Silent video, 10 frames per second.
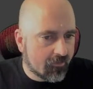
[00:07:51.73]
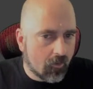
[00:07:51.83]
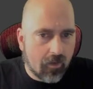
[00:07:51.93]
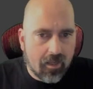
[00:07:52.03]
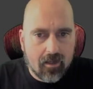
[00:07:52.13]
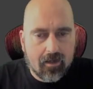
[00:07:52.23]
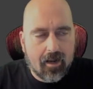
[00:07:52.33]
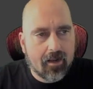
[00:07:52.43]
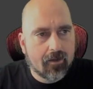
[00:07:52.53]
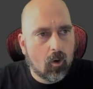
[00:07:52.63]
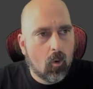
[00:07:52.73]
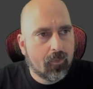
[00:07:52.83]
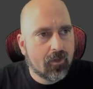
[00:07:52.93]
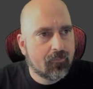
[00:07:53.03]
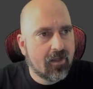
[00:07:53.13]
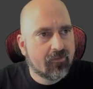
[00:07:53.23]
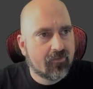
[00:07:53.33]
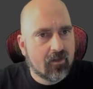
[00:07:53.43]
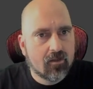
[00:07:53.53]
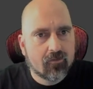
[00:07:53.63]
Let's go ahead and open
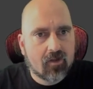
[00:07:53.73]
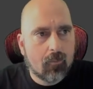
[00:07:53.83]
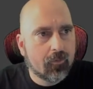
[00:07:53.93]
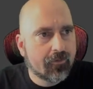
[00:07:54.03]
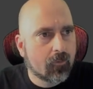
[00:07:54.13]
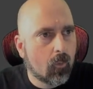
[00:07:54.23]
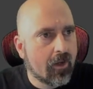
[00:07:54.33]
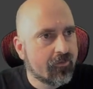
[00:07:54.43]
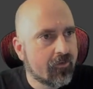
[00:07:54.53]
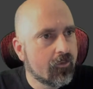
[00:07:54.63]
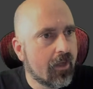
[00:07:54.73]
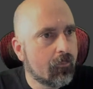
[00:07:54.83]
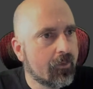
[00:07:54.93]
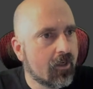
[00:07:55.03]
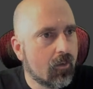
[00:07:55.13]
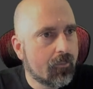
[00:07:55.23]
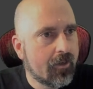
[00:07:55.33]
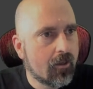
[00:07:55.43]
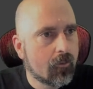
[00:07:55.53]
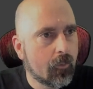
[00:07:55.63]
up that scene. There's a couple different ways to do that. We
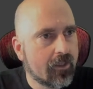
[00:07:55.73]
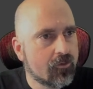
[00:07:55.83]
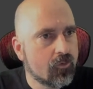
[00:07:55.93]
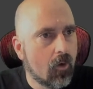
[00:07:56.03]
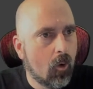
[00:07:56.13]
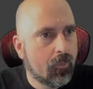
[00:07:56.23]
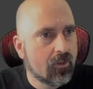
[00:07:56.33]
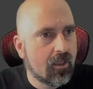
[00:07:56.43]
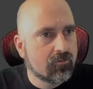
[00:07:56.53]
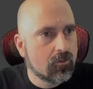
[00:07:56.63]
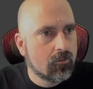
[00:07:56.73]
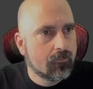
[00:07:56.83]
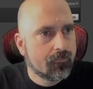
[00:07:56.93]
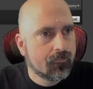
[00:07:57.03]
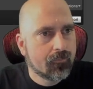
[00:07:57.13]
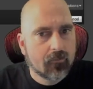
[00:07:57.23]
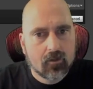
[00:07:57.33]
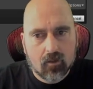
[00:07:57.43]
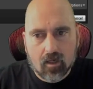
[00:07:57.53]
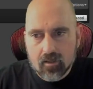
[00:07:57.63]
can come up here and we can do open level.
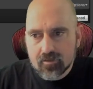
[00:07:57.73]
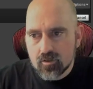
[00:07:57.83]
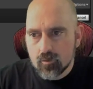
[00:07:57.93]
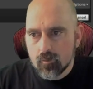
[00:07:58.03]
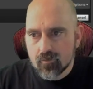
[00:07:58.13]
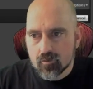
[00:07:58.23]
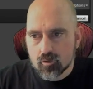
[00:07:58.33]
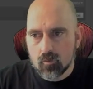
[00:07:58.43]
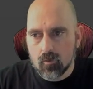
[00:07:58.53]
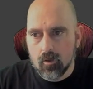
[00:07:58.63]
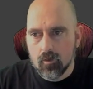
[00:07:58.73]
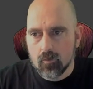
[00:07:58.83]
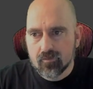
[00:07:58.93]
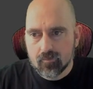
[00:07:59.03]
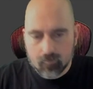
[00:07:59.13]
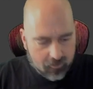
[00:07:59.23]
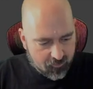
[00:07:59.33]
I like to use Control O.